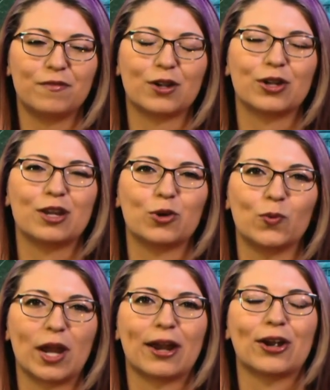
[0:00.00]
very
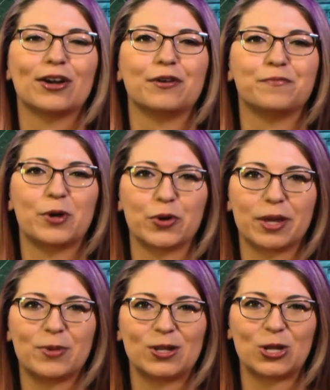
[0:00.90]
aware of
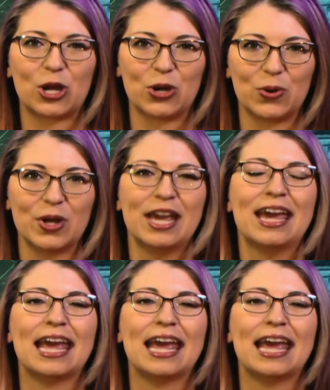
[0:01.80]
Pokemon Go